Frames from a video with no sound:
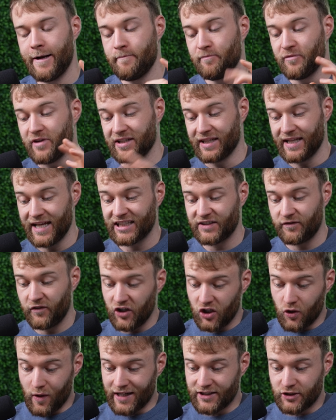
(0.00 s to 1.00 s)
In the next video,
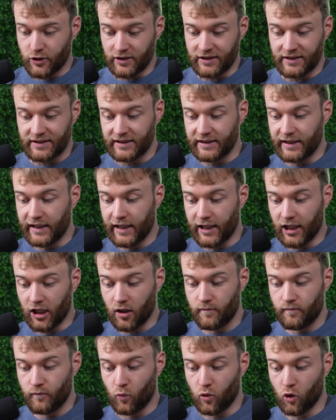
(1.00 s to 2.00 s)
as you can see here,
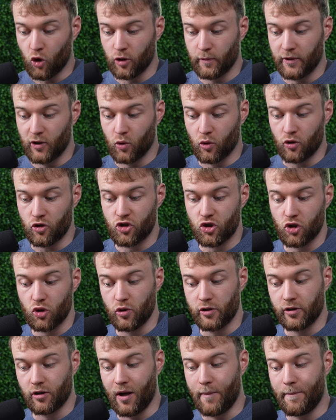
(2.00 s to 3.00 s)
we're going to be going through
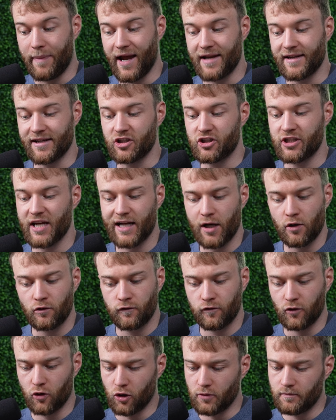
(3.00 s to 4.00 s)
your abandoned checkout
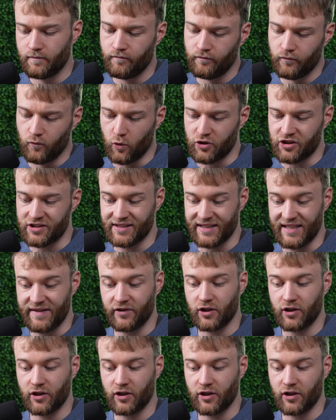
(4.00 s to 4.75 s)
flow, which is even